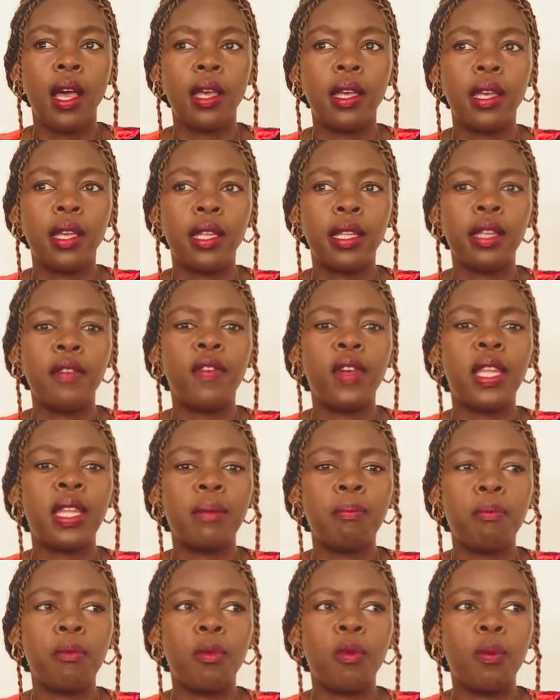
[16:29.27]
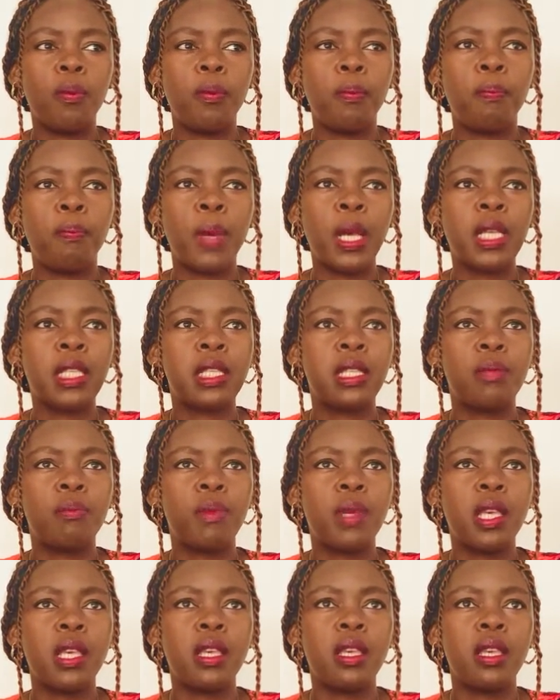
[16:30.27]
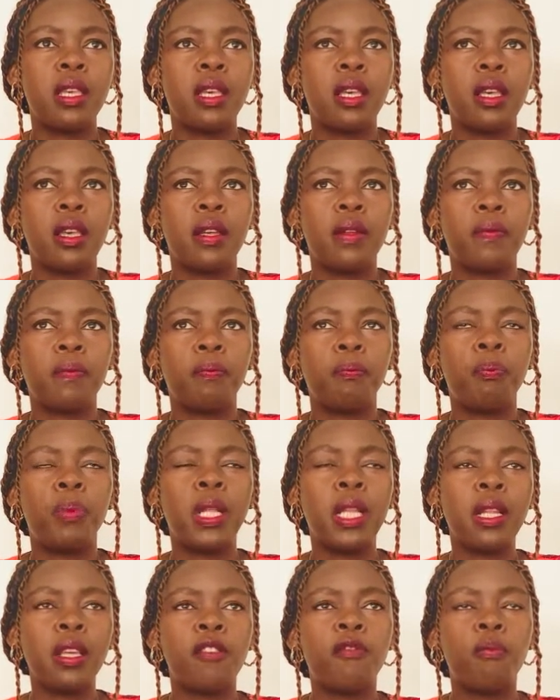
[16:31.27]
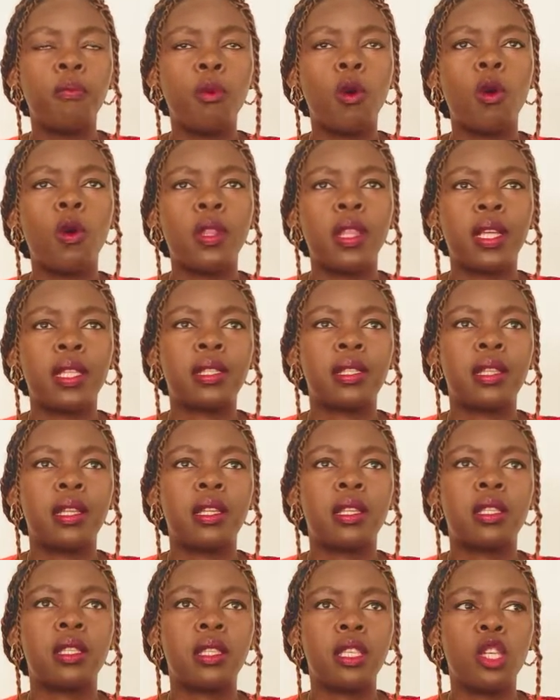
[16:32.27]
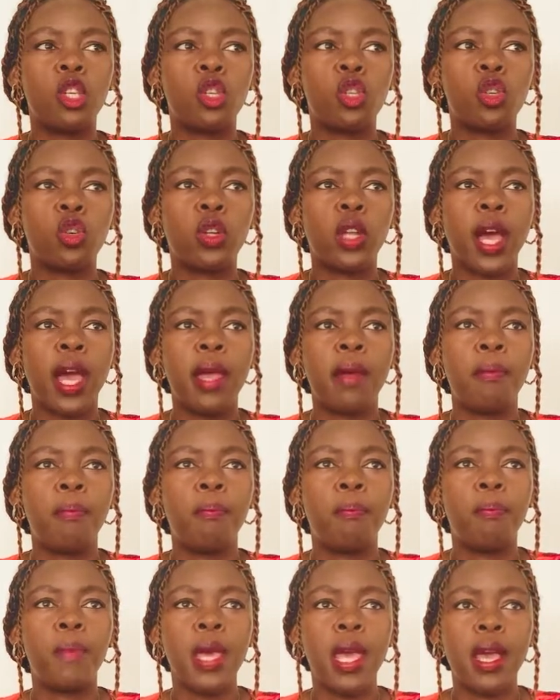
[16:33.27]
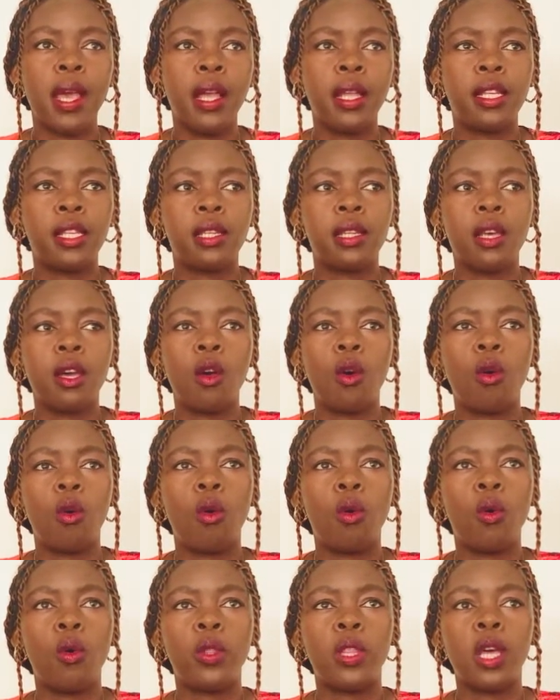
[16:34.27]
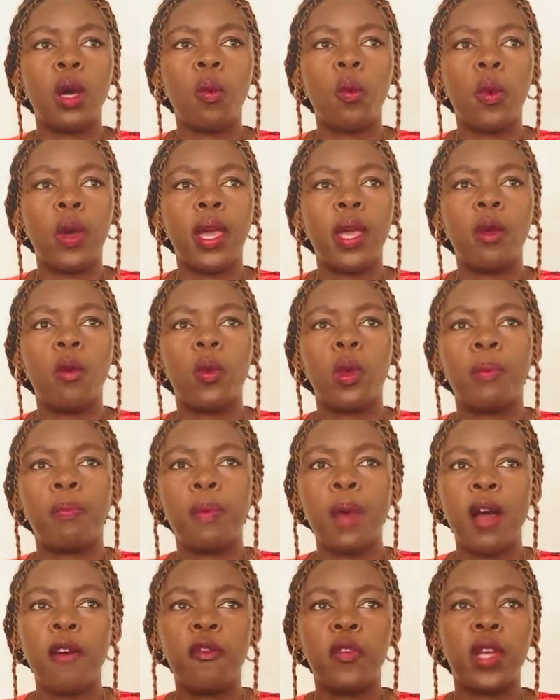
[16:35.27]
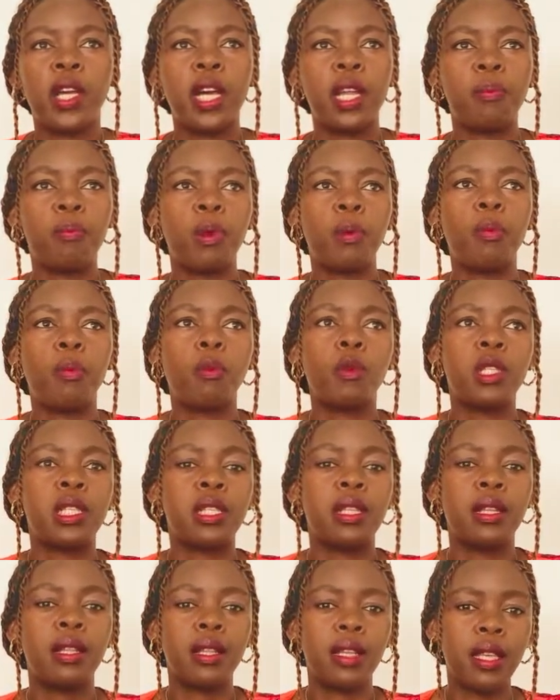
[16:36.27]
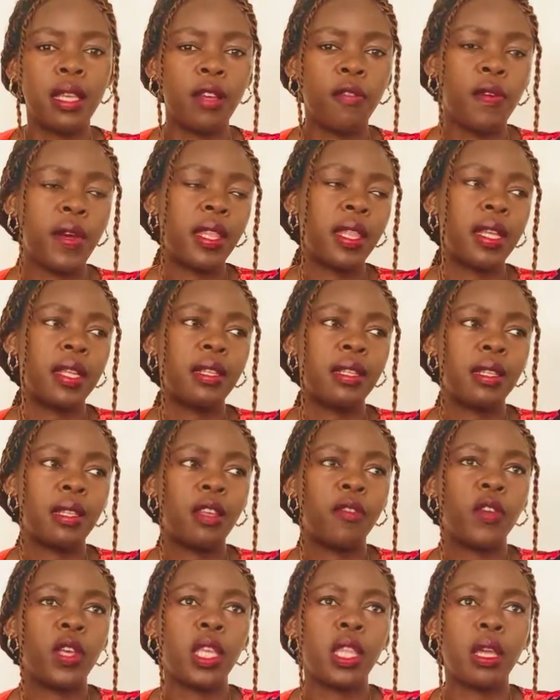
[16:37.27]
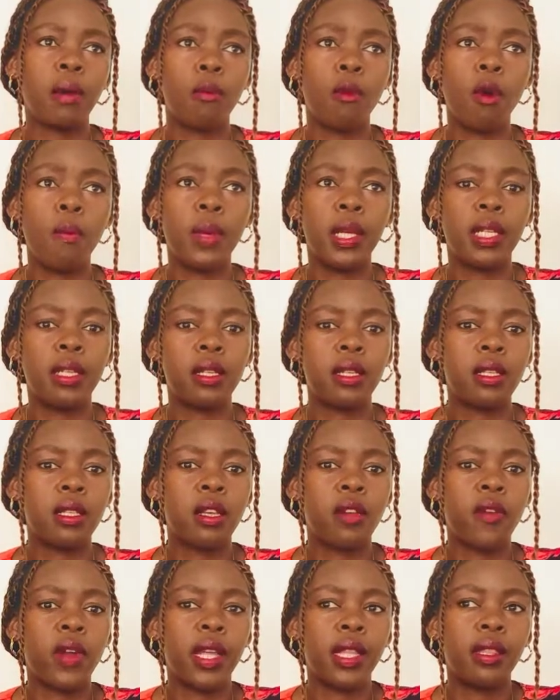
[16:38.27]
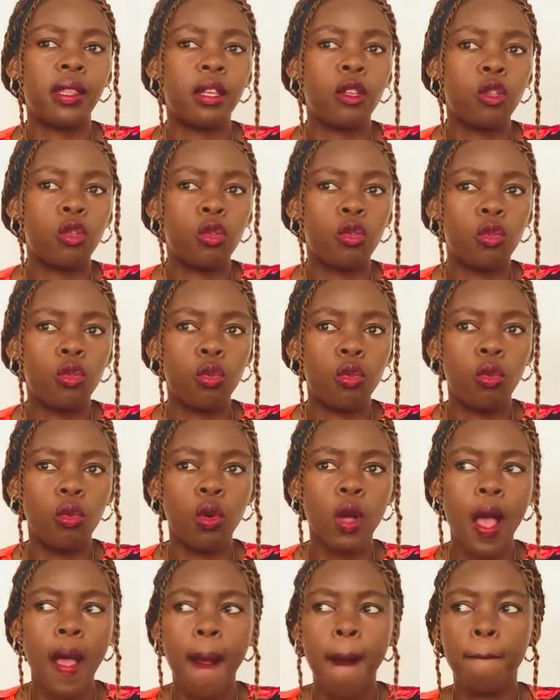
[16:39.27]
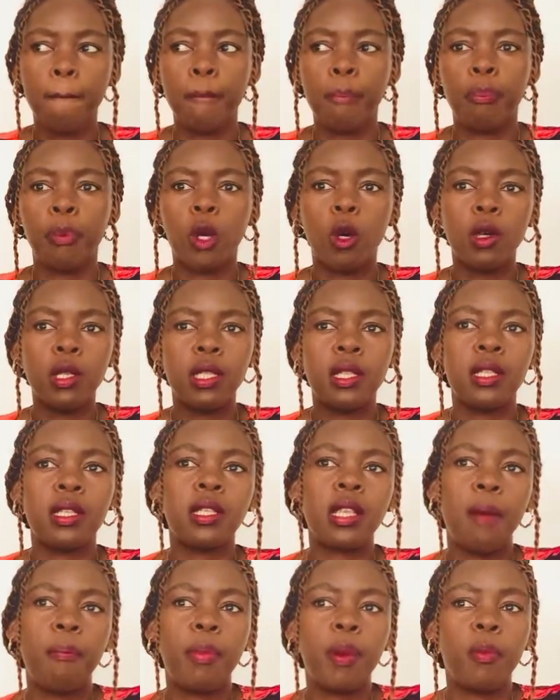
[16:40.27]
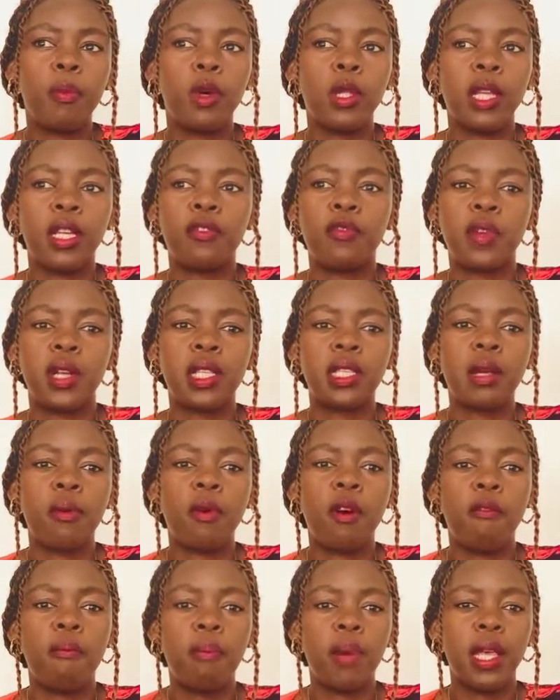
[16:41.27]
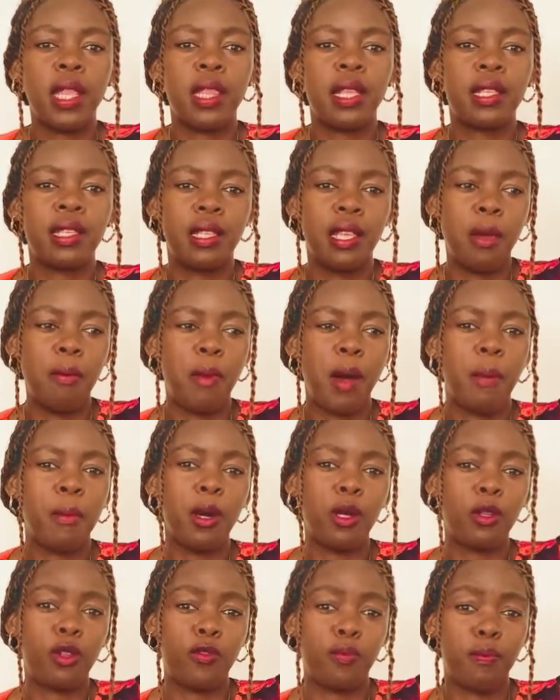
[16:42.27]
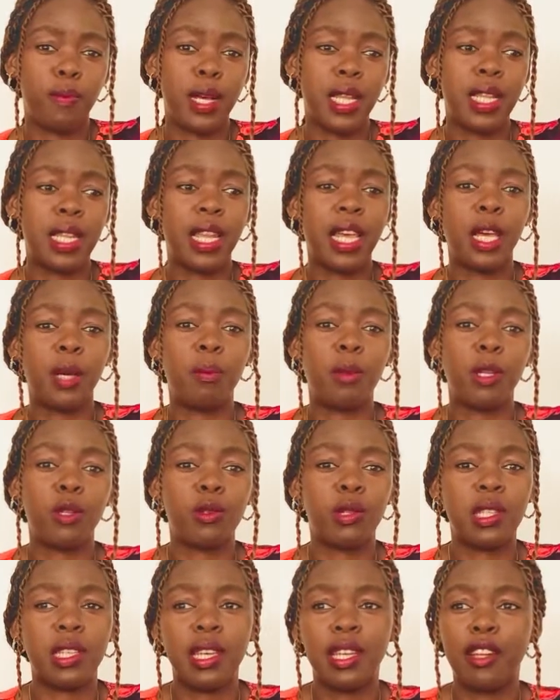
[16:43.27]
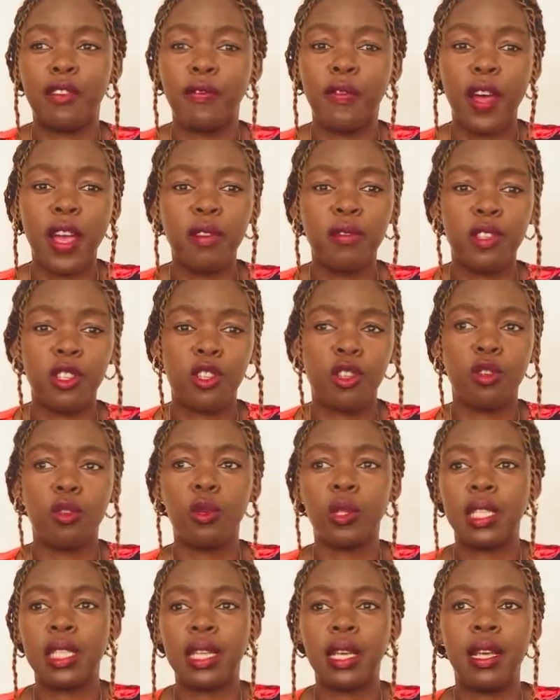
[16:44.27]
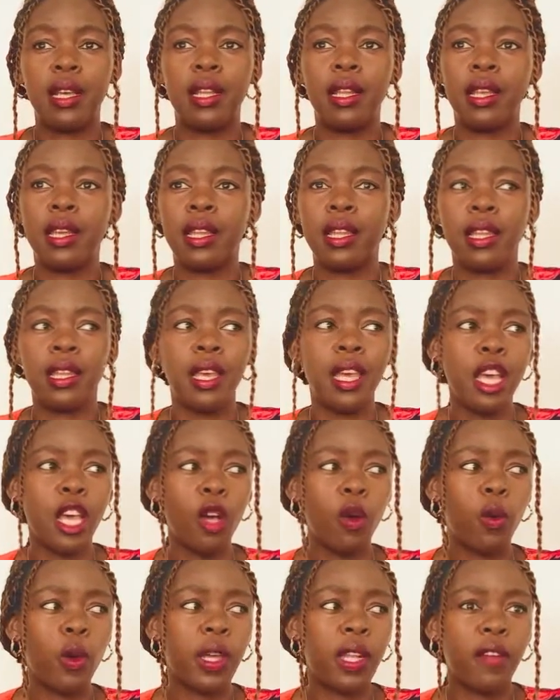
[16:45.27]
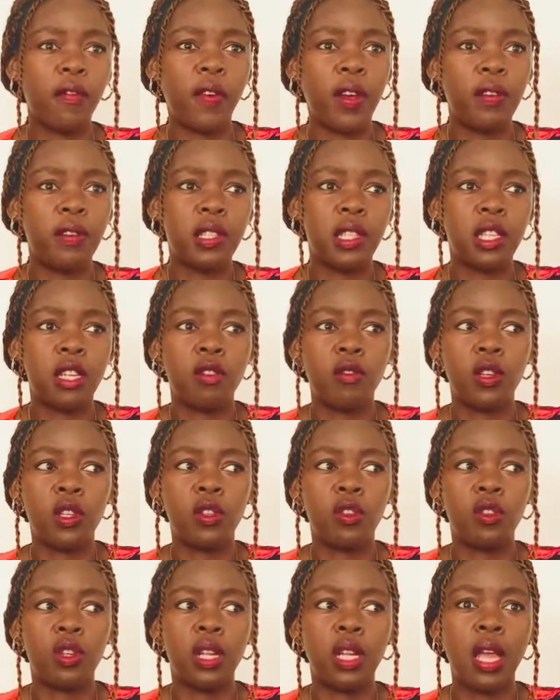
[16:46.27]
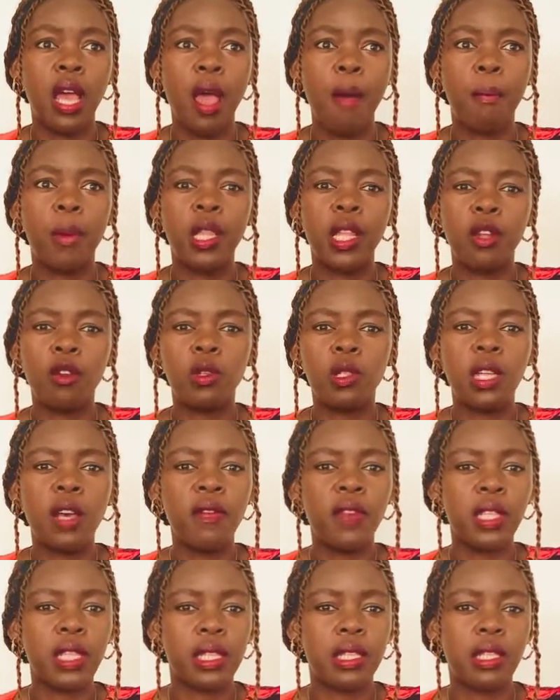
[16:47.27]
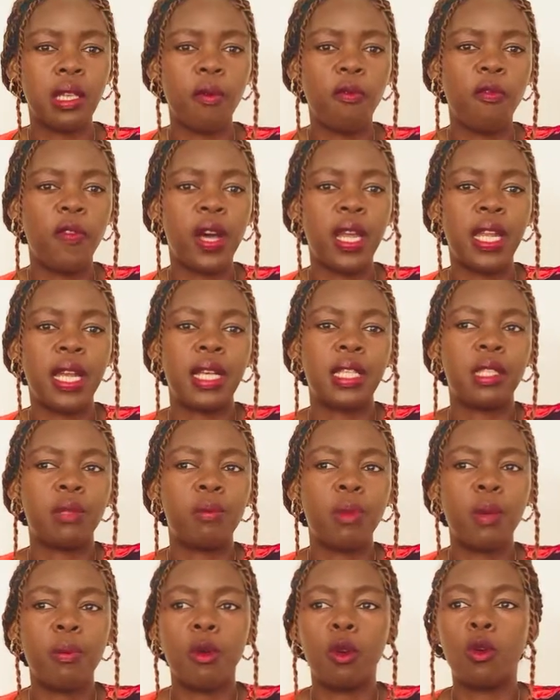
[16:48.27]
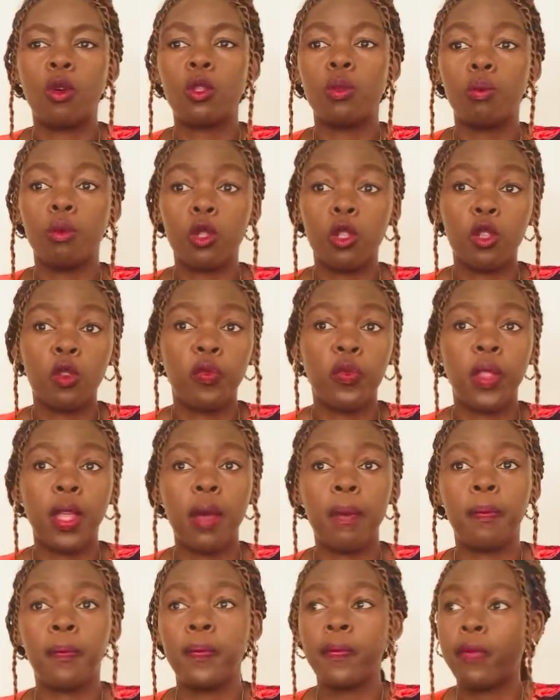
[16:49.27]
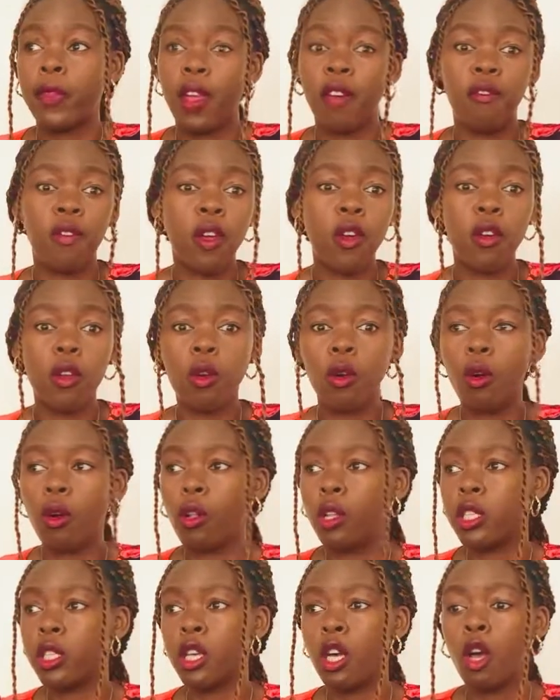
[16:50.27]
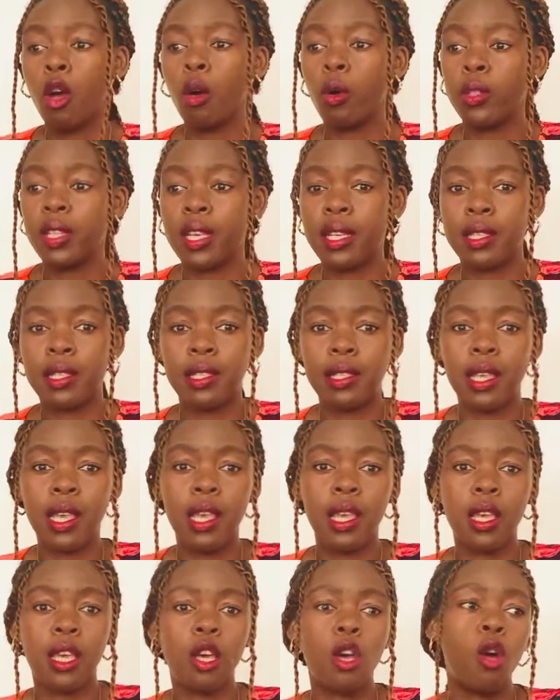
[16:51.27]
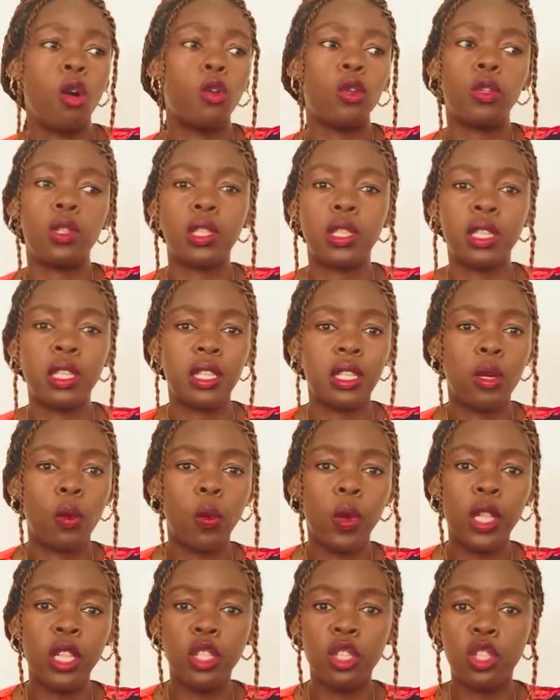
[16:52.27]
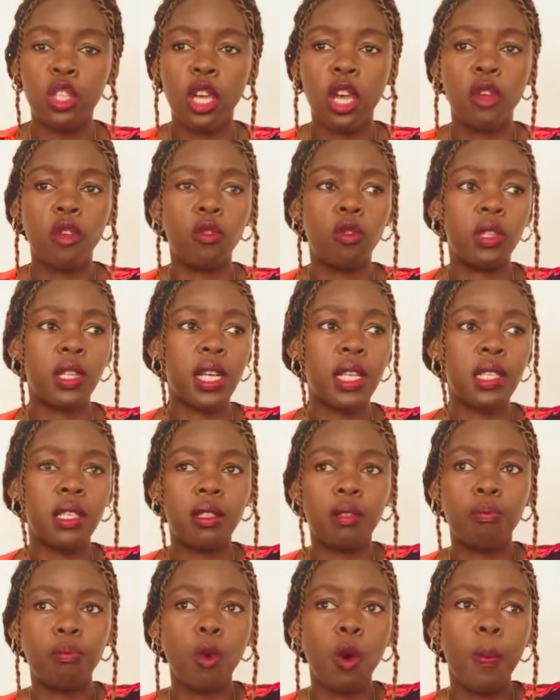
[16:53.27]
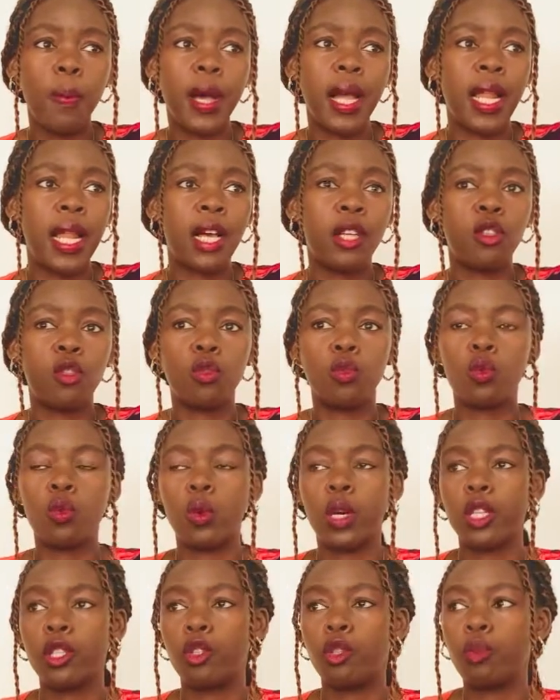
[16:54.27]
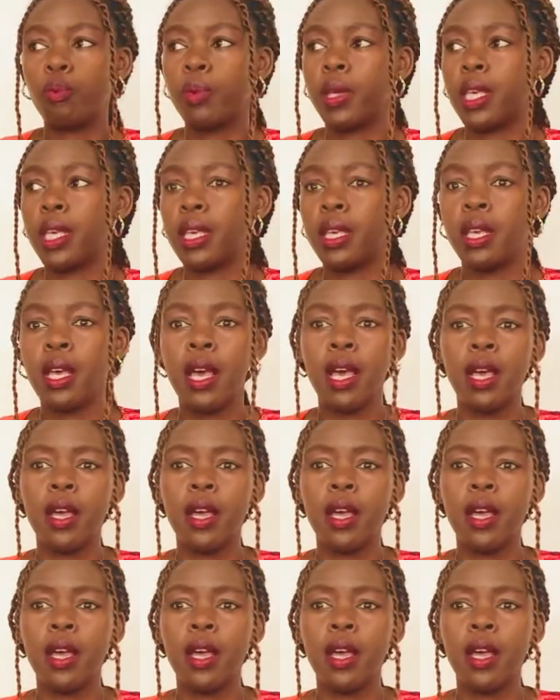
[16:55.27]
it even makes me believe more that the decision I made, or the way we African people mostly live, and that is living in the moment, is the right thing to do. Because these are people that, for example, have paid the same amount of money like me to stay in a 5-star hotel and go in a 5-star restaurant, but they're not having the same fun as me, because most of them are very old, or they're sick, or you're sitting in a wheelchair, you're not as mobile as you'd want to be.